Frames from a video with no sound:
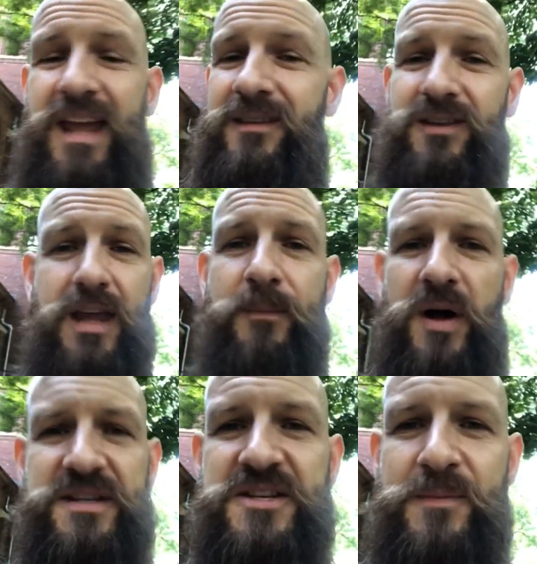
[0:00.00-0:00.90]
in
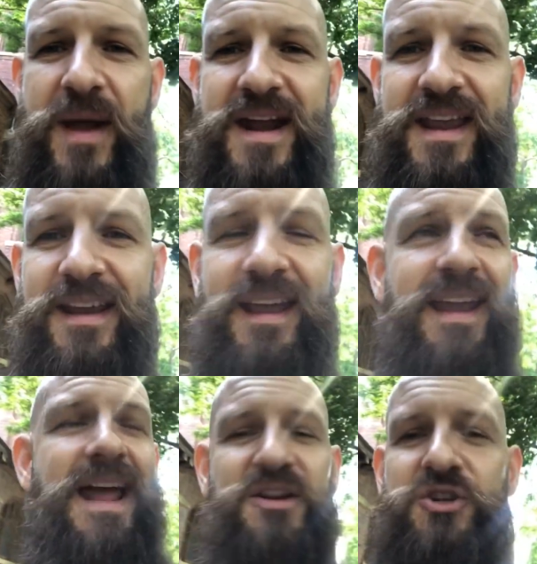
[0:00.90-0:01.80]
participating in
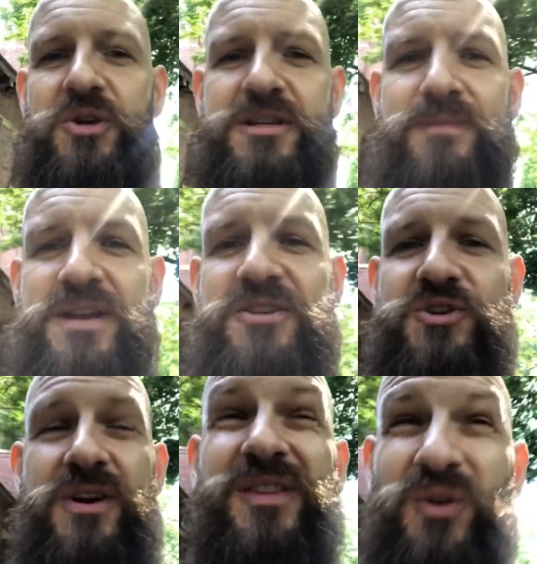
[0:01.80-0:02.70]
our church's
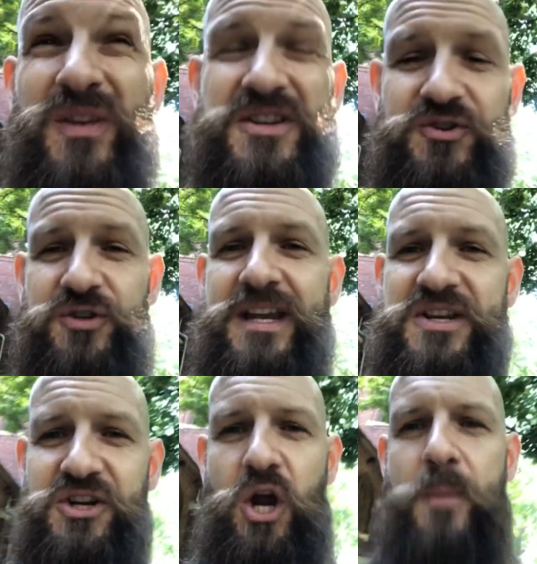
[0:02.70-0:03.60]
ministry through this
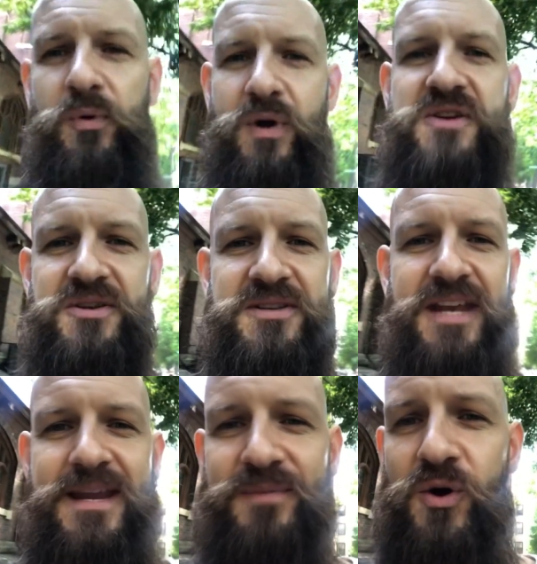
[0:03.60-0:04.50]
strategic operations
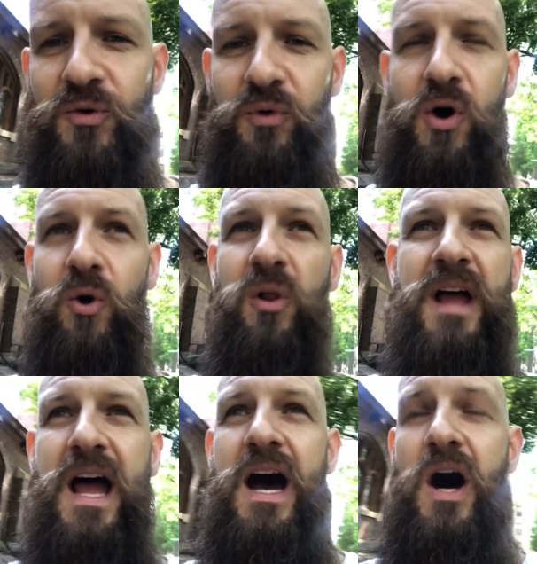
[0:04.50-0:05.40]
team builder role,
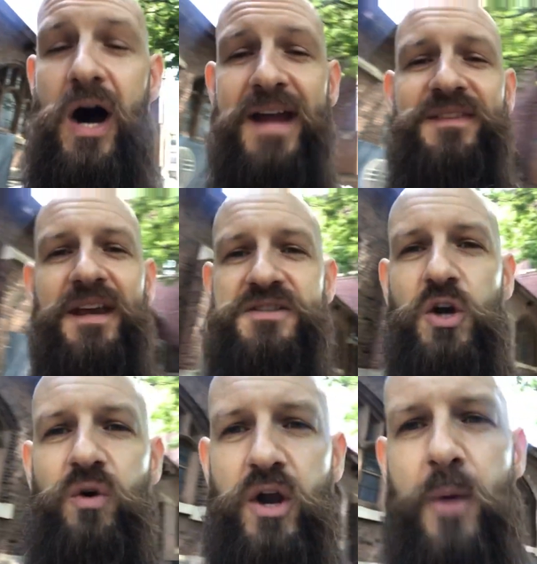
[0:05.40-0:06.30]
I think is a
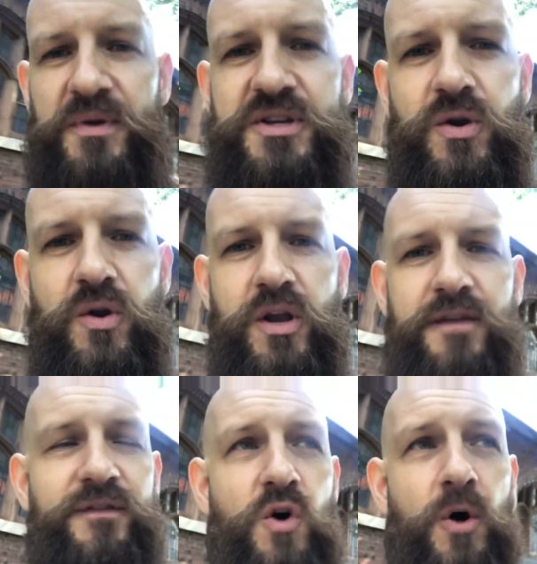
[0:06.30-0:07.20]
great opportunity
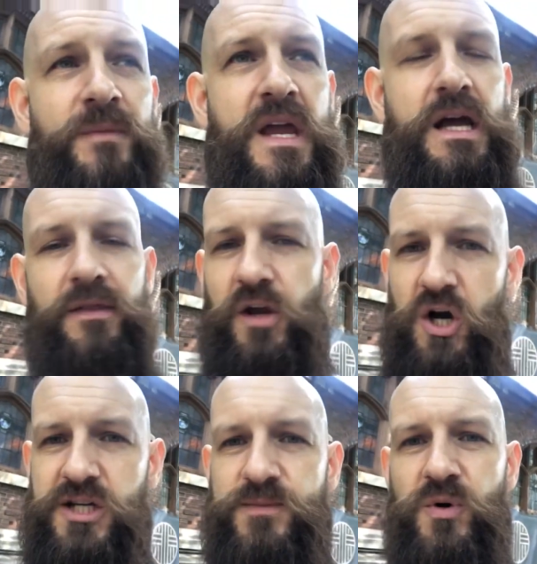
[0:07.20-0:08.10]
for the
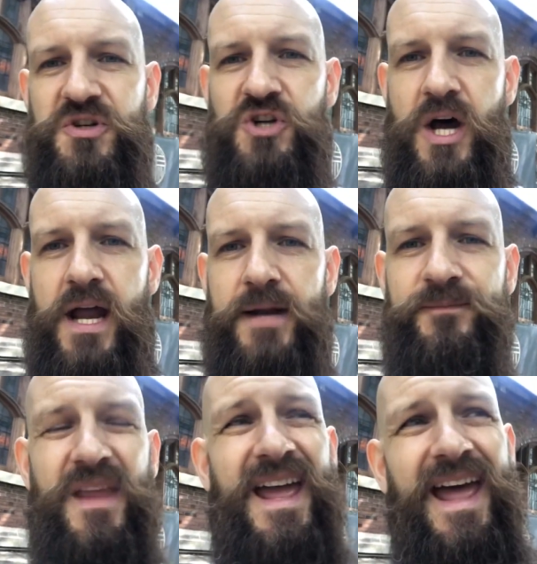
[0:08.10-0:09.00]
gospel to shine
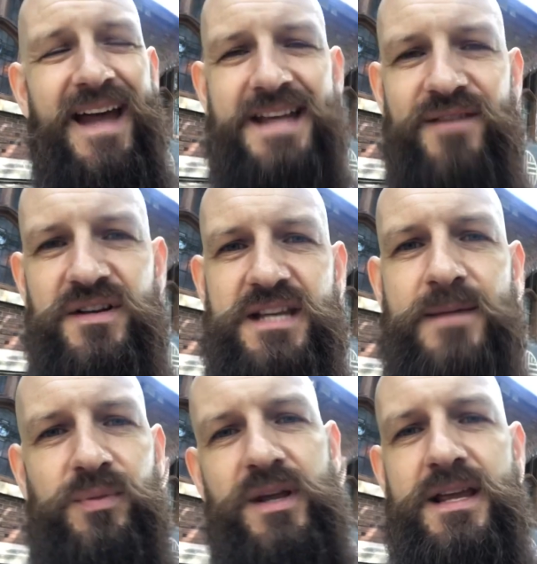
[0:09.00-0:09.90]
and to have a
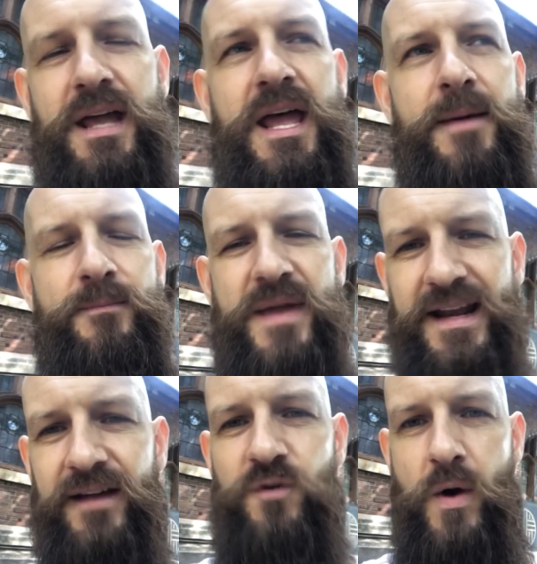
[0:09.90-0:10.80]
deeply
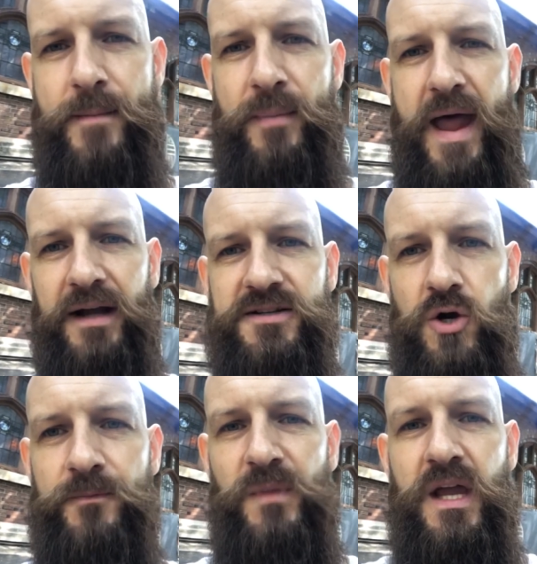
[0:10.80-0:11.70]
meaningful impact.
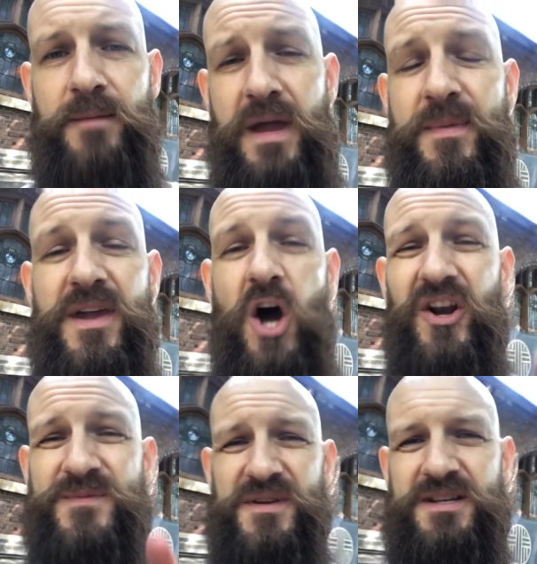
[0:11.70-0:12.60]
So maybe God has
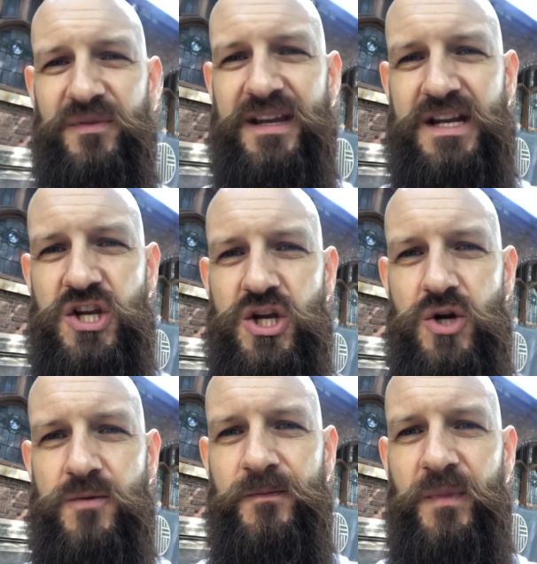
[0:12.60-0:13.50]
put something in
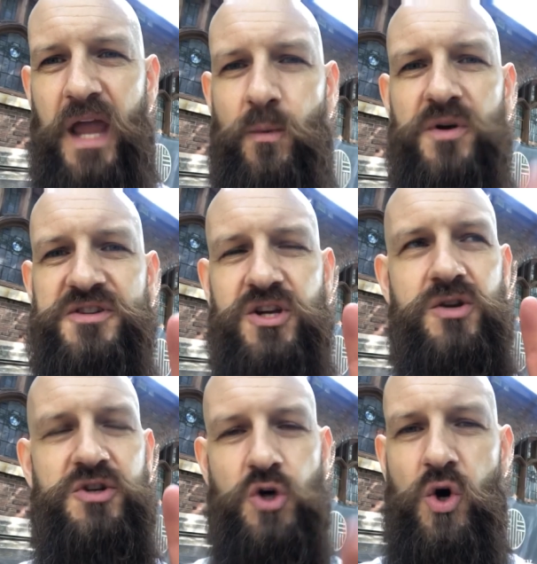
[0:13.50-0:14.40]
you and wants to use
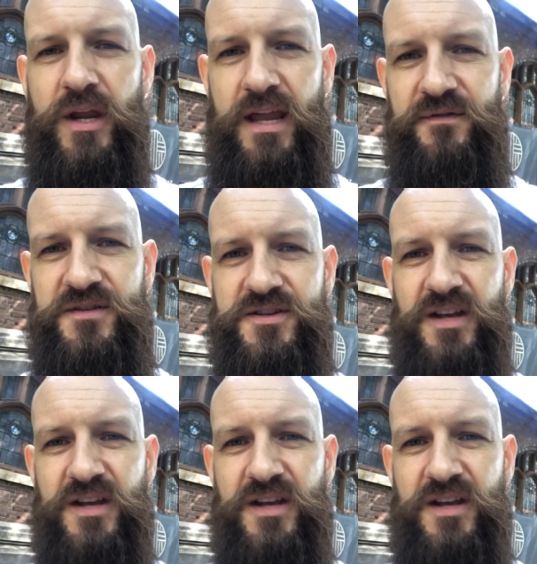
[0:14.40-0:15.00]
your gifts